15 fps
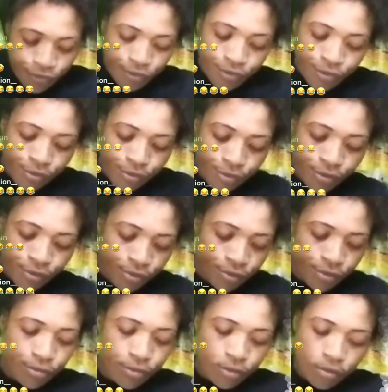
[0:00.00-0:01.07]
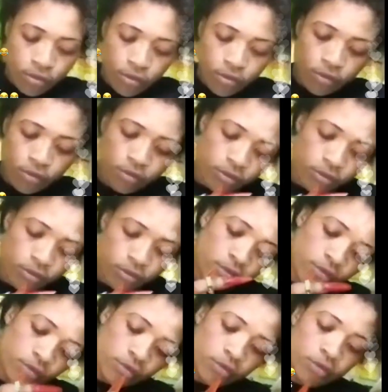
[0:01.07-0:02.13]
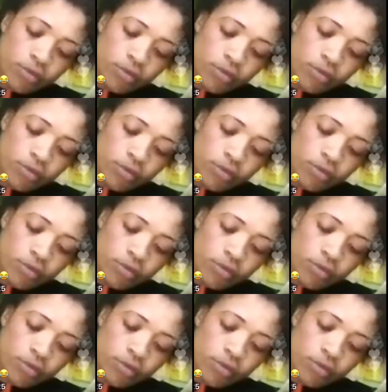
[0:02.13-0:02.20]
I'm going to students at Cartel.